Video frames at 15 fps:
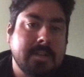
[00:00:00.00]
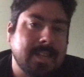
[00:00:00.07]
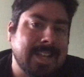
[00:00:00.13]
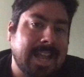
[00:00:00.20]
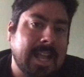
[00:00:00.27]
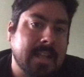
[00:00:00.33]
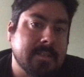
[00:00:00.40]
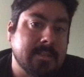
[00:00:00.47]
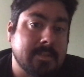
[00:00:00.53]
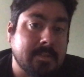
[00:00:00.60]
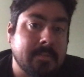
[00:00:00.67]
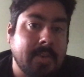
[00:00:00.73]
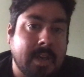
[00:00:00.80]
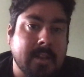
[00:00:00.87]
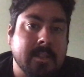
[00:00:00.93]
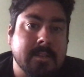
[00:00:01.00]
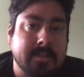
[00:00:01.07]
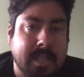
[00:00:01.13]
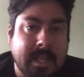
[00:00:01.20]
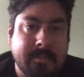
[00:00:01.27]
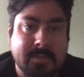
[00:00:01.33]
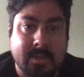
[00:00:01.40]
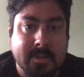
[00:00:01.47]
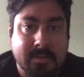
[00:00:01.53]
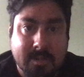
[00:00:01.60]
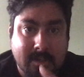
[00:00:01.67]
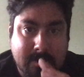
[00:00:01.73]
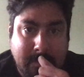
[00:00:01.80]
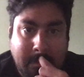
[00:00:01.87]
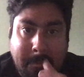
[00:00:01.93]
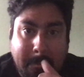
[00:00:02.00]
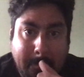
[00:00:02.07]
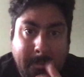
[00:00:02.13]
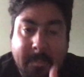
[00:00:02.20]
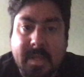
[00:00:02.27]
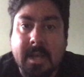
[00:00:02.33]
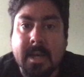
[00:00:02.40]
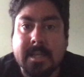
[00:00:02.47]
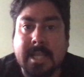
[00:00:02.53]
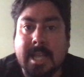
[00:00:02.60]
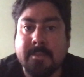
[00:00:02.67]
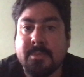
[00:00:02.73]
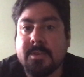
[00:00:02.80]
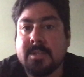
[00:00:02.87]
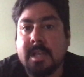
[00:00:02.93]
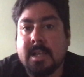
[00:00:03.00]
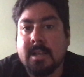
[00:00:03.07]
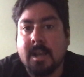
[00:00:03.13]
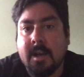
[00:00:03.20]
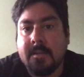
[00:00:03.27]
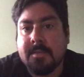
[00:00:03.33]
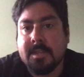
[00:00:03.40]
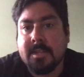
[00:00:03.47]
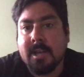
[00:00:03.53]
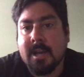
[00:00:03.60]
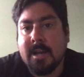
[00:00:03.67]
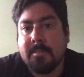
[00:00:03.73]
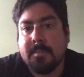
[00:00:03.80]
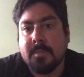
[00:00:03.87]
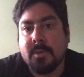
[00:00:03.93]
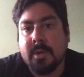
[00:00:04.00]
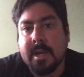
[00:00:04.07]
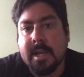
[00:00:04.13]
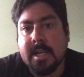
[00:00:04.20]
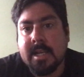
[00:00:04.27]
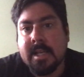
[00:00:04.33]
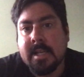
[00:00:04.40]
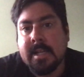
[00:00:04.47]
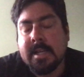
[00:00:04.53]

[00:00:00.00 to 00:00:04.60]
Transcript: It acts as your final exam. So it's just a 10% off the top grade.